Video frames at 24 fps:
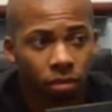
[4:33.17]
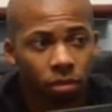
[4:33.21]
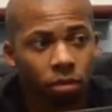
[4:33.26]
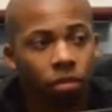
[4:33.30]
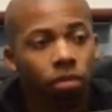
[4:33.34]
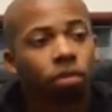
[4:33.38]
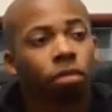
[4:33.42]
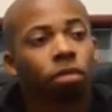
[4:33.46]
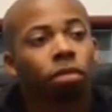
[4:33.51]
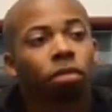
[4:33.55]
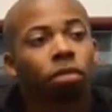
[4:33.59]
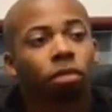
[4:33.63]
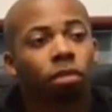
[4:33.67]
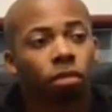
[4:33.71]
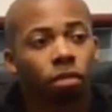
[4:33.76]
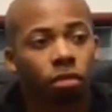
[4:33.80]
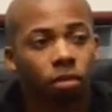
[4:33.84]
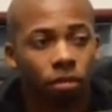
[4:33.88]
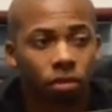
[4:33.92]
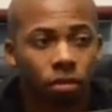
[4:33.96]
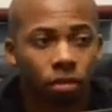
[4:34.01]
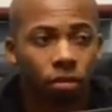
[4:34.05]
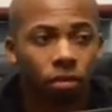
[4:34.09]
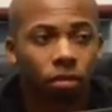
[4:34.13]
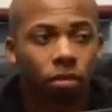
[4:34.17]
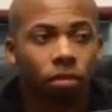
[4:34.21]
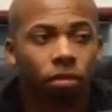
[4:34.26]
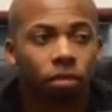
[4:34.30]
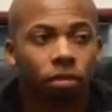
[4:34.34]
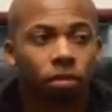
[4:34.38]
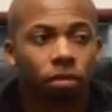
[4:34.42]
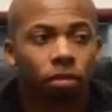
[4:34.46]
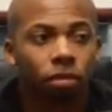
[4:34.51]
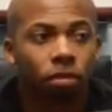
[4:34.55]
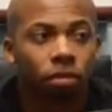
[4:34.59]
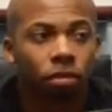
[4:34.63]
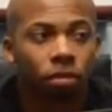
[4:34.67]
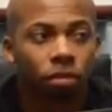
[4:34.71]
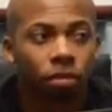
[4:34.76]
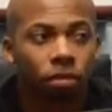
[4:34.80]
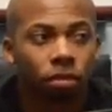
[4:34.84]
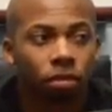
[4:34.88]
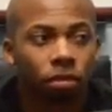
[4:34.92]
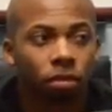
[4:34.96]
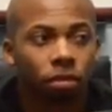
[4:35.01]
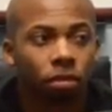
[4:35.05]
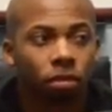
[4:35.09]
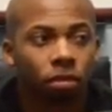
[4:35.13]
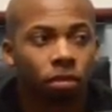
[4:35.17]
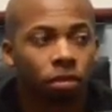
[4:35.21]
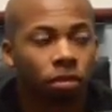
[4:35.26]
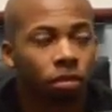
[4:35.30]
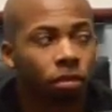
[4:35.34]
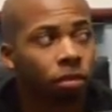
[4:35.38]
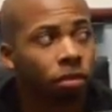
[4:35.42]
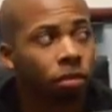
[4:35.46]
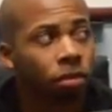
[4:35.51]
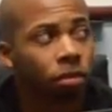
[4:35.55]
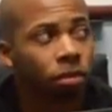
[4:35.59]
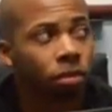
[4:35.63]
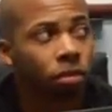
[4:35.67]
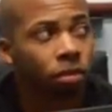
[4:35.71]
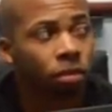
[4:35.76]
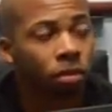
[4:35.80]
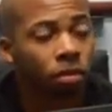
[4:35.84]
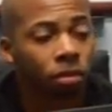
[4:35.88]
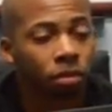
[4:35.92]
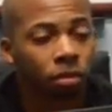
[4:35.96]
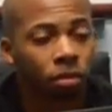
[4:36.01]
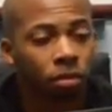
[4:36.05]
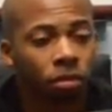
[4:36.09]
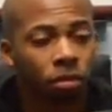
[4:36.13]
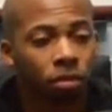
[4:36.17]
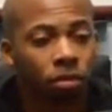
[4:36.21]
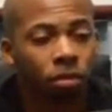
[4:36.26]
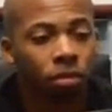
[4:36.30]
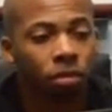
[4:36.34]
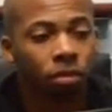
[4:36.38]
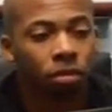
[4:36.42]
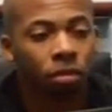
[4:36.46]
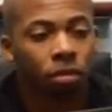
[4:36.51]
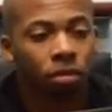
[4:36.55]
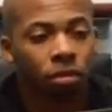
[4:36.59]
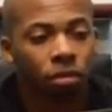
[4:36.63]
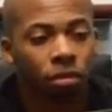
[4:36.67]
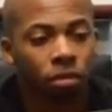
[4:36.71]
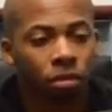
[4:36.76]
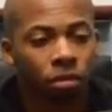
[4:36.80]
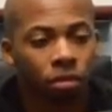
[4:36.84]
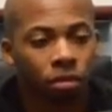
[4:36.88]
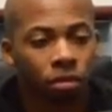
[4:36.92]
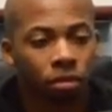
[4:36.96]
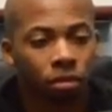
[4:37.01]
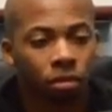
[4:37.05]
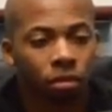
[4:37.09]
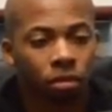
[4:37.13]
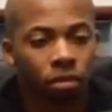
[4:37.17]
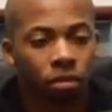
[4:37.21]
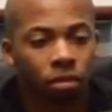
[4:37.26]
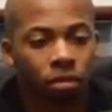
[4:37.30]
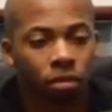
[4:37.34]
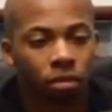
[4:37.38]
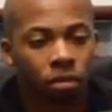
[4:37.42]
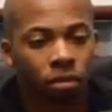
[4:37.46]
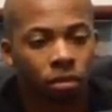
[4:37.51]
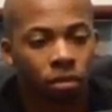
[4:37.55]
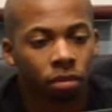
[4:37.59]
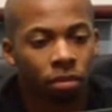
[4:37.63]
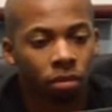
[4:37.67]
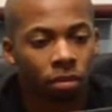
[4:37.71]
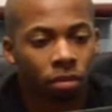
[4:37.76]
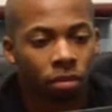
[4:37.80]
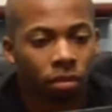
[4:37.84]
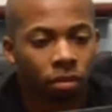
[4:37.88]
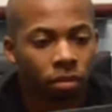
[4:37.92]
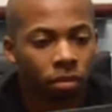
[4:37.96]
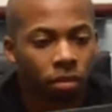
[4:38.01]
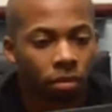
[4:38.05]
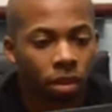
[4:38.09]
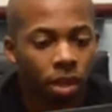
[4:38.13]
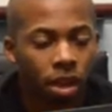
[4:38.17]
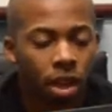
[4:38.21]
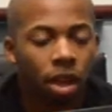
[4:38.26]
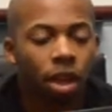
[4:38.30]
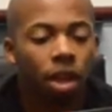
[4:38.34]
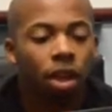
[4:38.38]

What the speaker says: (not speaking)